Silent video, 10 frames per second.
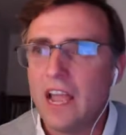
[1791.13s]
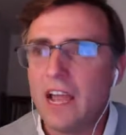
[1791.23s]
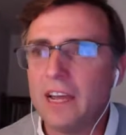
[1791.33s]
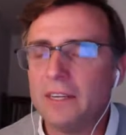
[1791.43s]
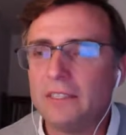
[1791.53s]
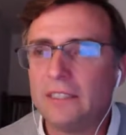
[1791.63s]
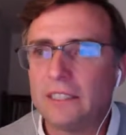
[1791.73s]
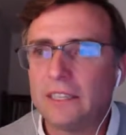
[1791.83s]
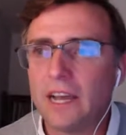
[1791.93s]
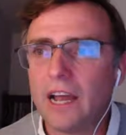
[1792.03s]

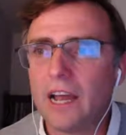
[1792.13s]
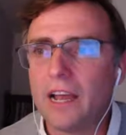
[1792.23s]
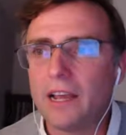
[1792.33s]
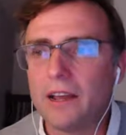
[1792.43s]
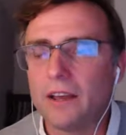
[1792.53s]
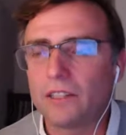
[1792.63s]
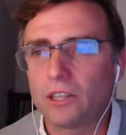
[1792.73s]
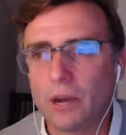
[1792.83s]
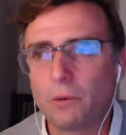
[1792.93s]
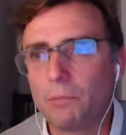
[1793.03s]
And
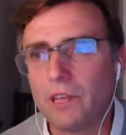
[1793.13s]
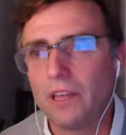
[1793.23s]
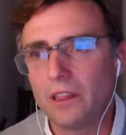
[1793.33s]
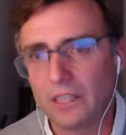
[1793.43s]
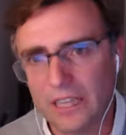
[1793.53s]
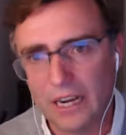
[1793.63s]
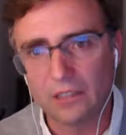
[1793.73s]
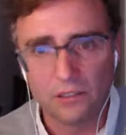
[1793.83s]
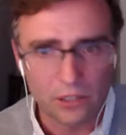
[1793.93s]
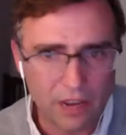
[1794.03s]
So that would be the
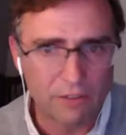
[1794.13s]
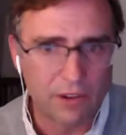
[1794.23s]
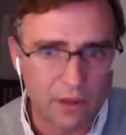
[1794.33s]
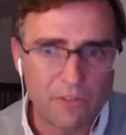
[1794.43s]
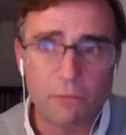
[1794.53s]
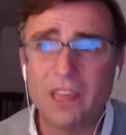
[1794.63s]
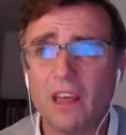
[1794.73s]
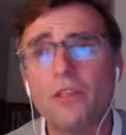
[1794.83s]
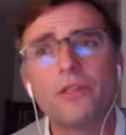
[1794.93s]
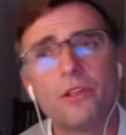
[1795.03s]
second, to have an MVP,
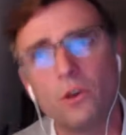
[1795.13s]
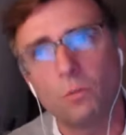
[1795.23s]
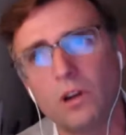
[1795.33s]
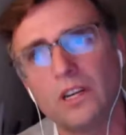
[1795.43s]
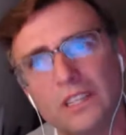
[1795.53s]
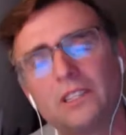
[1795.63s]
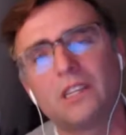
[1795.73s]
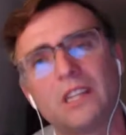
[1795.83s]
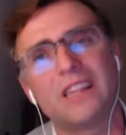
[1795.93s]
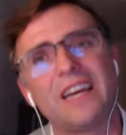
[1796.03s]
and the third one
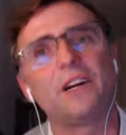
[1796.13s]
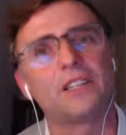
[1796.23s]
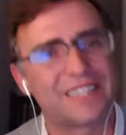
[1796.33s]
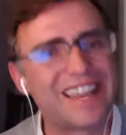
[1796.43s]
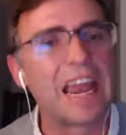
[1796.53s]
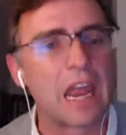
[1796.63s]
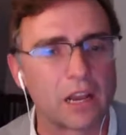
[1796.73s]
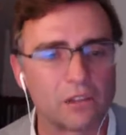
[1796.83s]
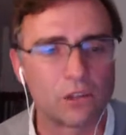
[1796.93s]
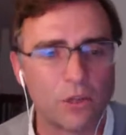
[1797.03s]
is that they're
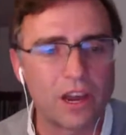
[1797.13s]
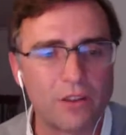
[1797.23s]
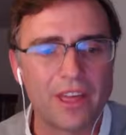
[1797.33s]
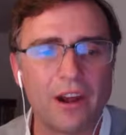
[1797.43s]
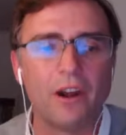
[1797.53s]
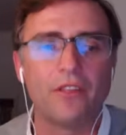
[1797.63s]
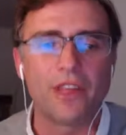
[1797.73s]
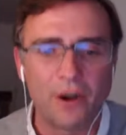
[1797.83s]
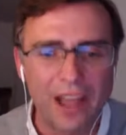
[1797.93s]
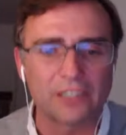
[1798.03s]
selling. So
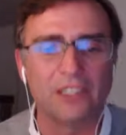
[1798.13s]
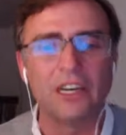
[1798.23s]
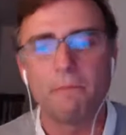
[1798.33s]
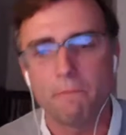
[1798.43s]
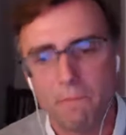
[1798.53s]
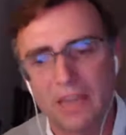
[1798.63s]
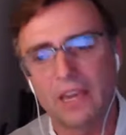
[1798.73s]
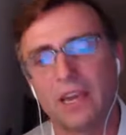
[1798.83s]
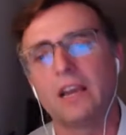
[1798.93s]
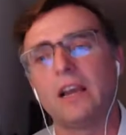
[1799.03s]
they're actually
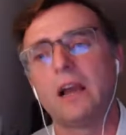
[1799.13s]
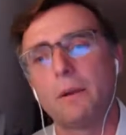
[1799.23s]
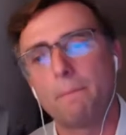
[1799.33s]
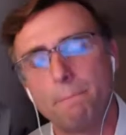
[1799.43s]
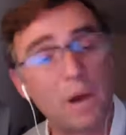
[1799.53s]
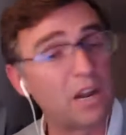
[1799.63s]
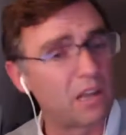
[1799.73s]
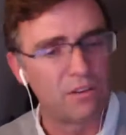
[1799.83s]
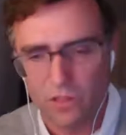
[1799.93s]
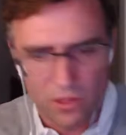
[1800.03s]
making
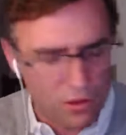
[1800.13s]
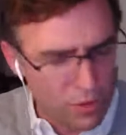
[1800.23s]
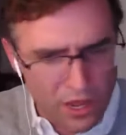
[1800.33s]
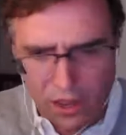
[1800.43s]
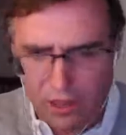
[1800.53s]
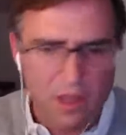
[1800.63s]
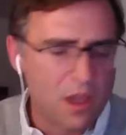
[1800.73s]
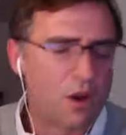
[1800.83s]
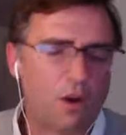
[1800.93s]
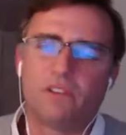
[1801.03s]
money, even though they
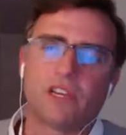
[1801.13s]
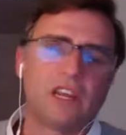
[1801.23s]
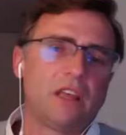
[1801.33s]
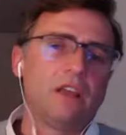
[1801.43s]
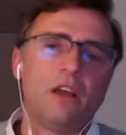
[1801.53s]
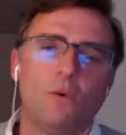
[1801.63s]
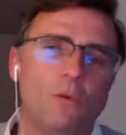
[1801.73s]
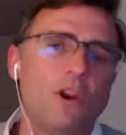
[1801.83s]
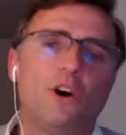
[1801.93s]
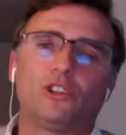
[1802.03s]
obviously
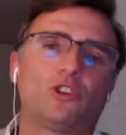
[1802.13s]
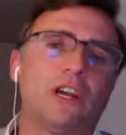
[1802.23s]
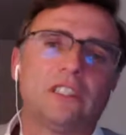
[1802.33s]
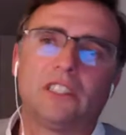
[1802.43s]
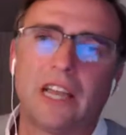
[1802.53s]
we're not trying to